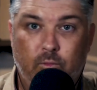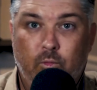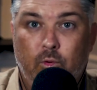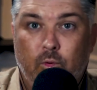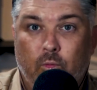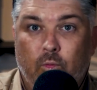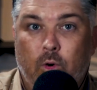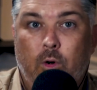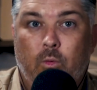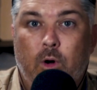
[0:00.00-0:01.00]

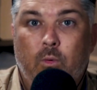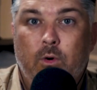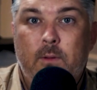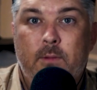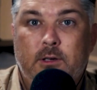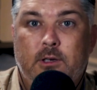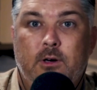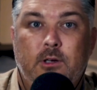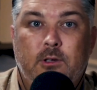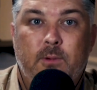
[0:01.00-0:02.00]
what were the
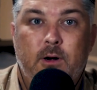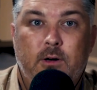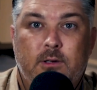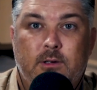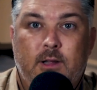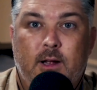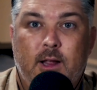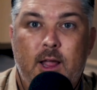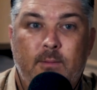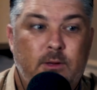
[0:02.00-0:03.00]
ministering spirits that
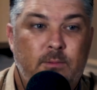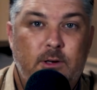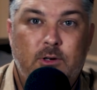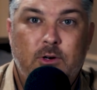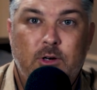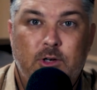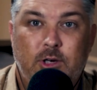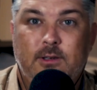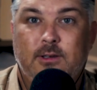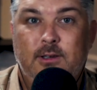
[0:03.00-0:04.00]
came to minister to
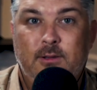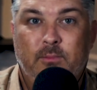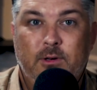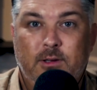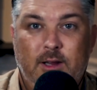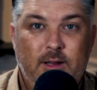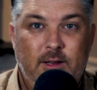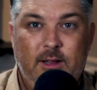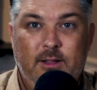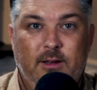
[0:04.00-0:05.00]
Jesus in the prison?
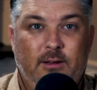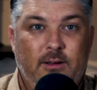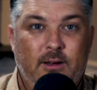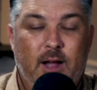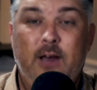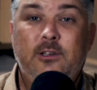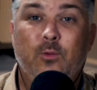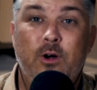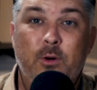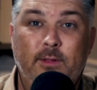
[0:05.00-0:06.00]
In the, I just
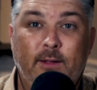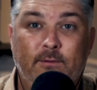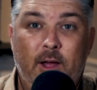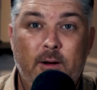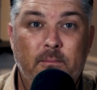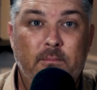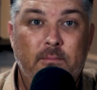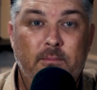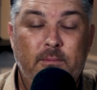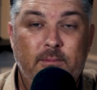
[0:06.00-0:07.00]
want to know what they fed him,
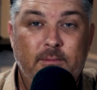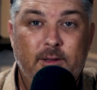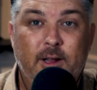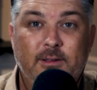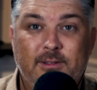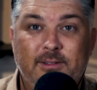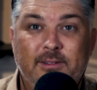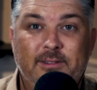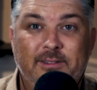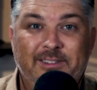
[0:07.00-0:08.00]
because
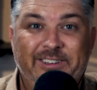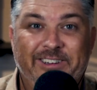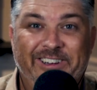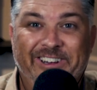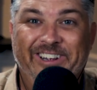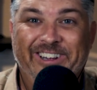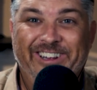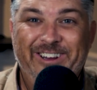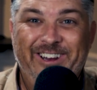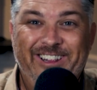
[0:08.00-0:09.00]

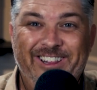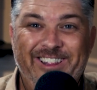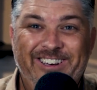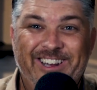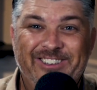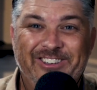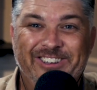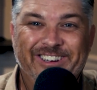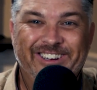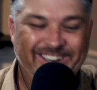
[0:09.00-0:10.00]
in the
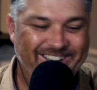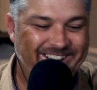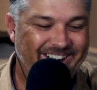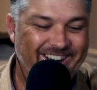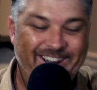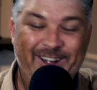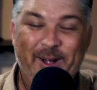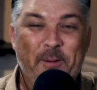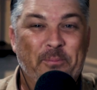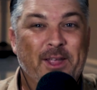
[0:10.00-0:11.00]
desert.
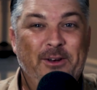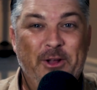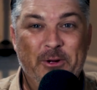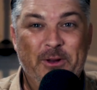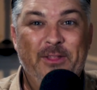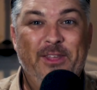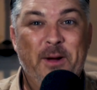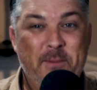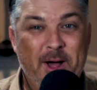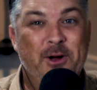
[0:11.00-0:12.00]
Dude, the
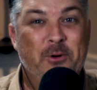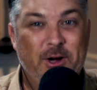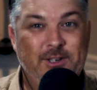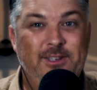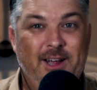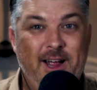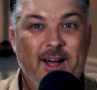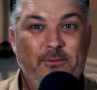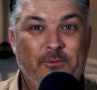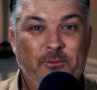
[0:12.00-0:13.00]
amount of questions I
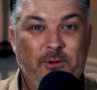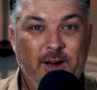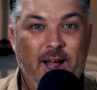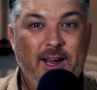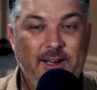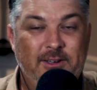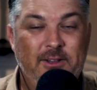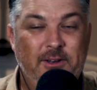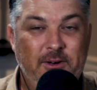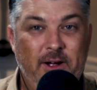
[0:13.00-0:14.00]
have when I get to
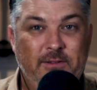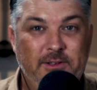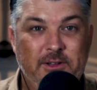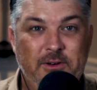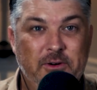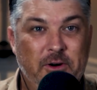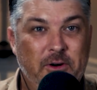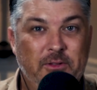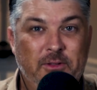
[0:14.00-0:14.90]
the new heavens, the new earth,